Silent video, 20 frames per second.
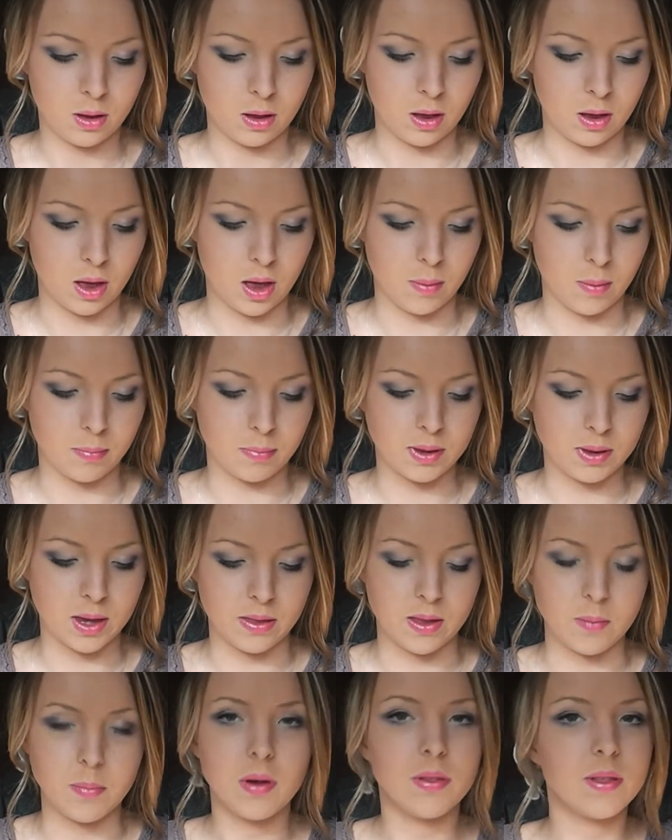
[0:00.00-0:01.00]
Yeah,
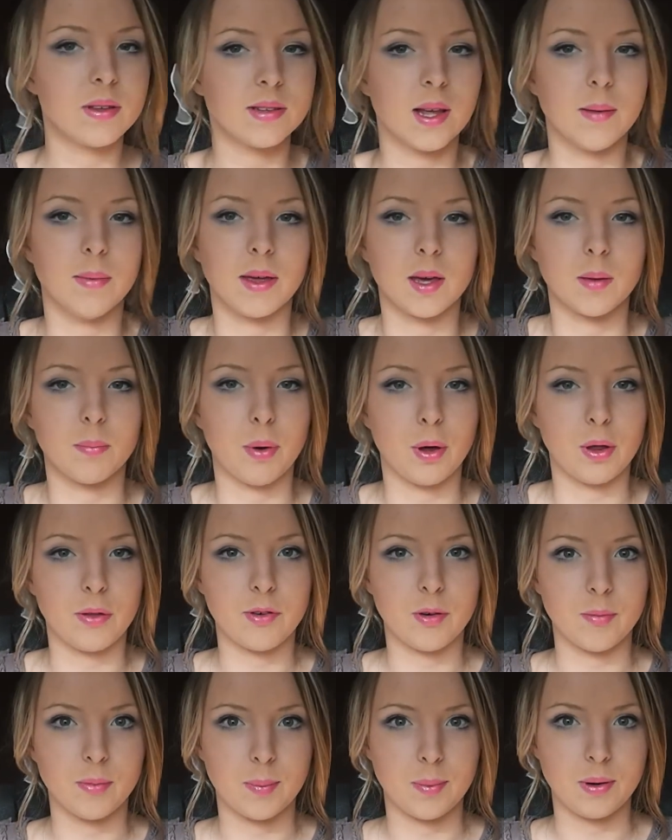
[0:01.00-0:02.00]
they're both the same. They can both
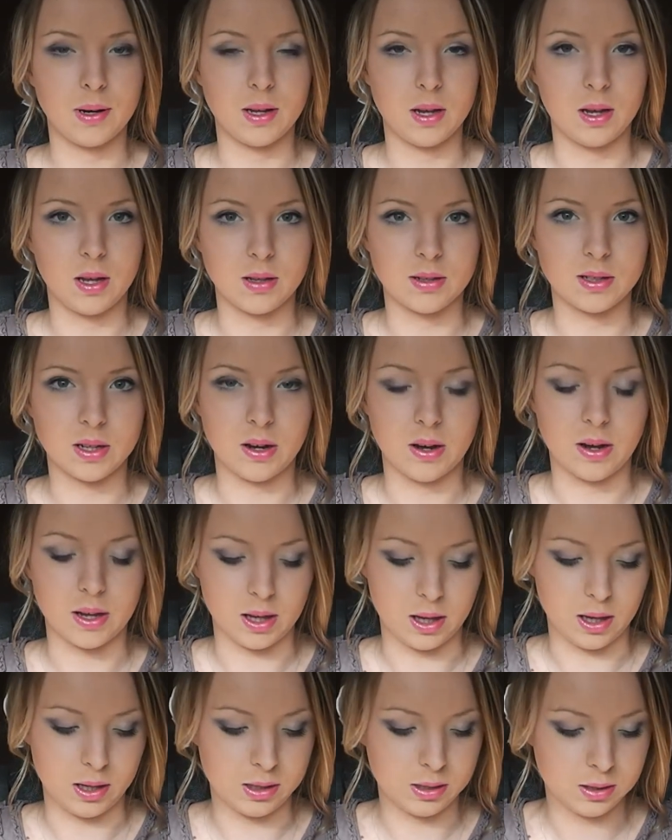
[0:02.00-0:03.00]
feel people are
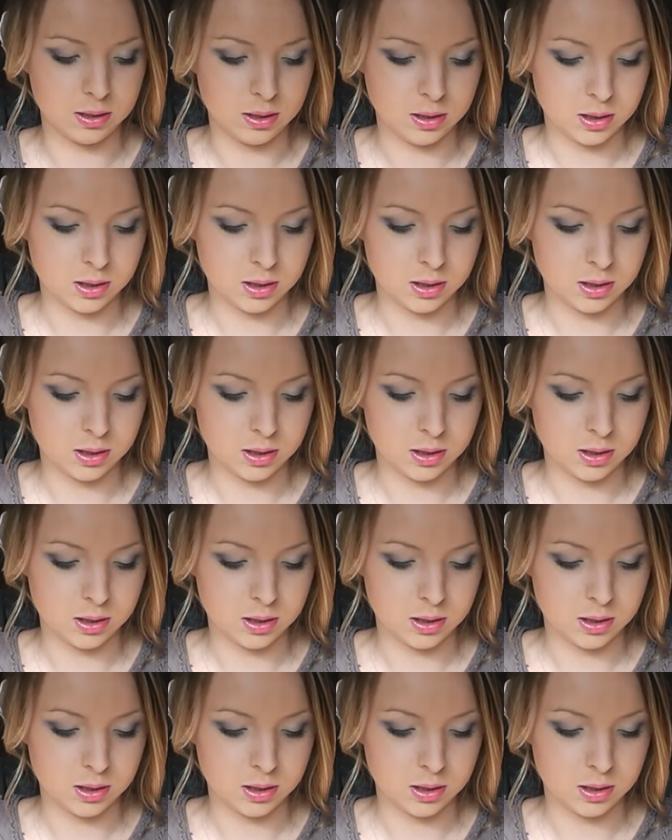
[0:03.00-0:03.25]
dying.